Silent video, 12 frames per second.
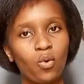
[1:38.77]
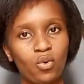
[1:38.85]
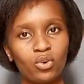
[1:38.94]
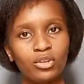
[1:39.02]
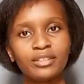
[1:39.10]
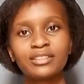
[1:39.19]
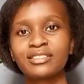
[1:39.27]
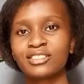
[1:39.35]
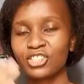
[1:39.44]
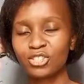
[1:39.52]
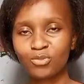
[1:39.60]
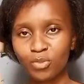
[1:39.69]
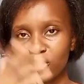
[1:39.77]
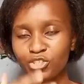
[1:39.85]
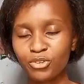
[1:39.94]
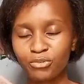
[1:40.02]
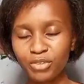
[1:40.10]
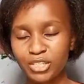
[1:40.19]
or just
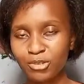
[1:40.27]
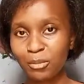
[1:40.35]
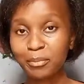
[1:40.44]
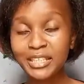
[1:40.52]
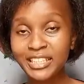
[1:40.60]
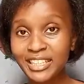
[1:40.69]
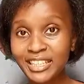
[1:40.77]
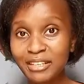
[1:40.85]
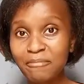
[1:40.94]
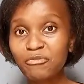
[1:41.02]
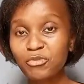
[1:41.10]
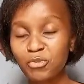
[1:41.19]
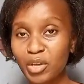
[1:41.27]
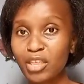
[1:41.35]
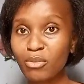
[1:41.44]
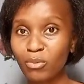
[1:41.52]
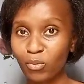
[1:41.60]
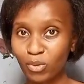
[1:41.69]
wash your face completely
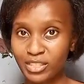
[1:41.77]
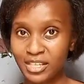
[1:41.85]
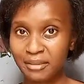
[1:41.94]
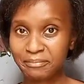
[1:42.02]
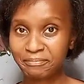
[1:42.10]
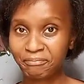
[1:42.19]
with water.